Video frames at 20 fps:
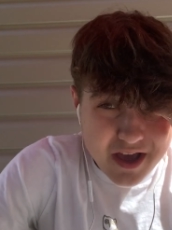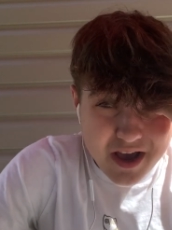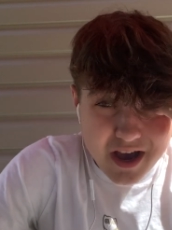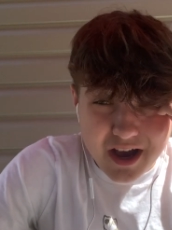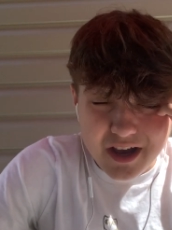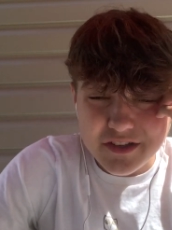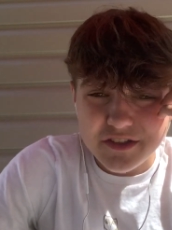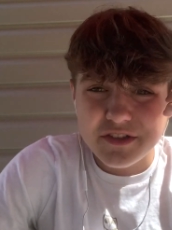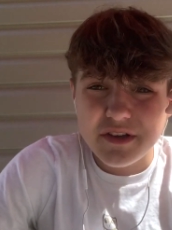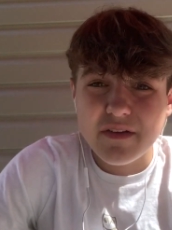
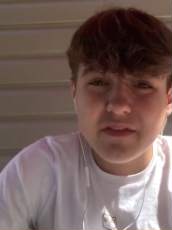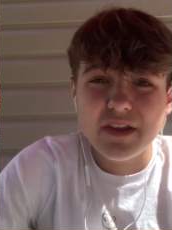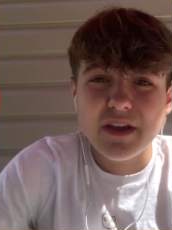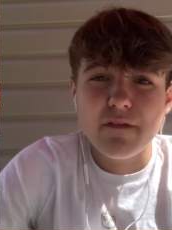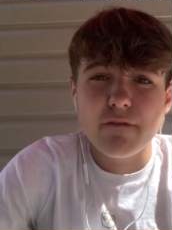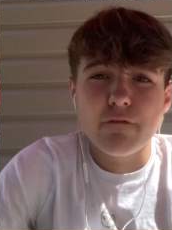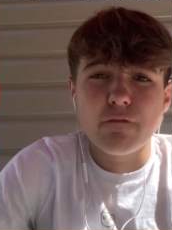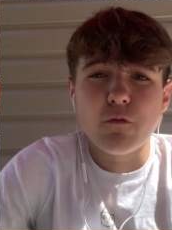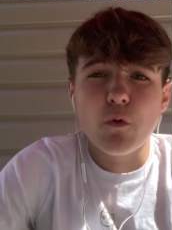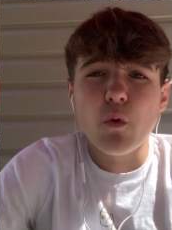So you have to
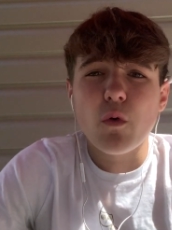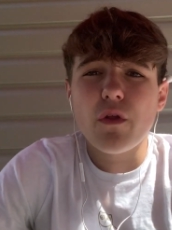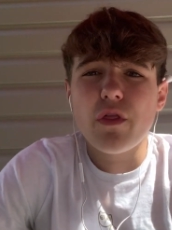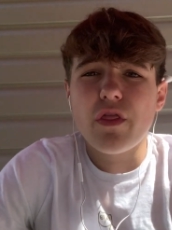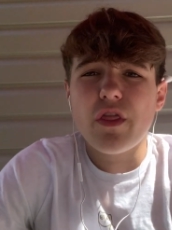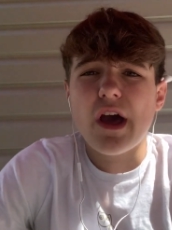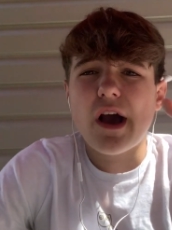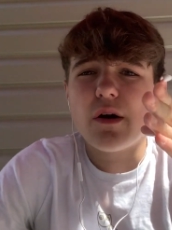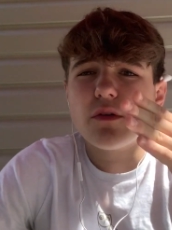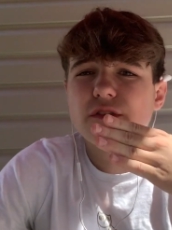get
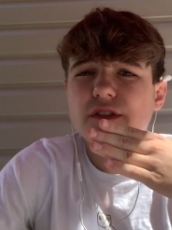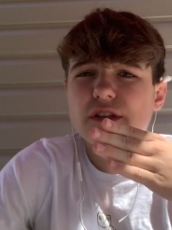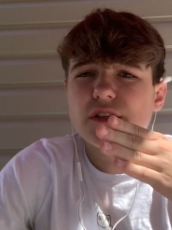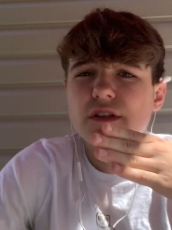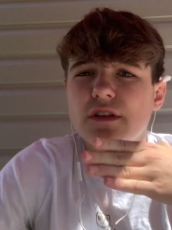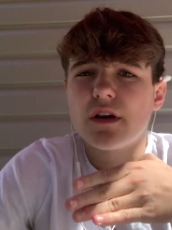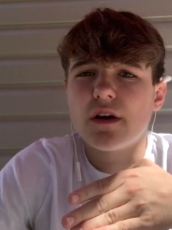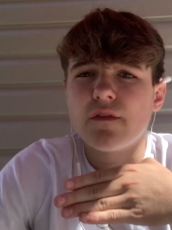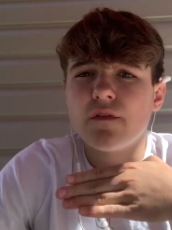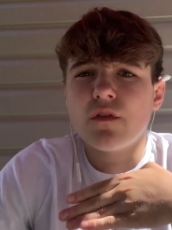
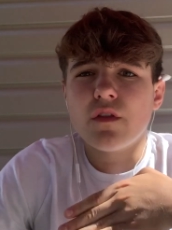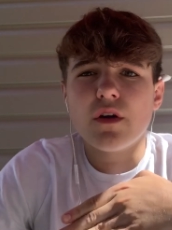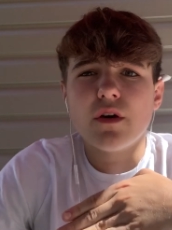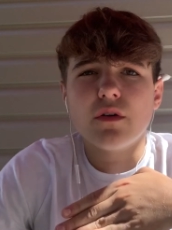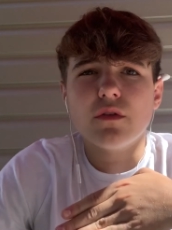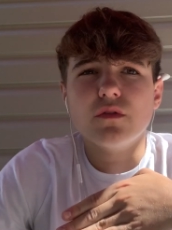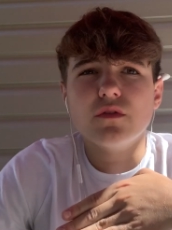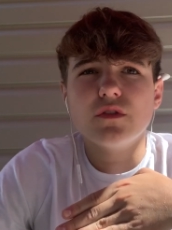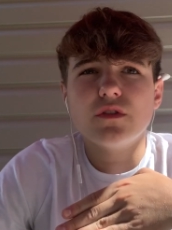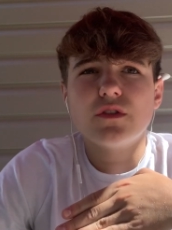4,000 of
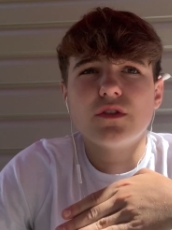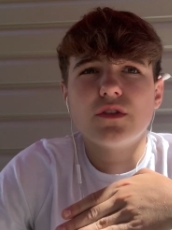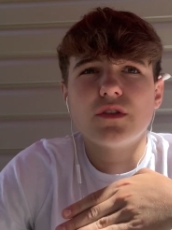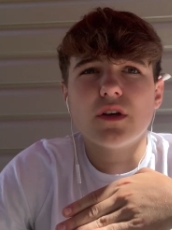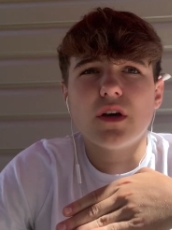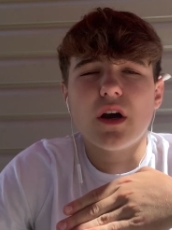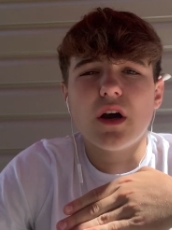those,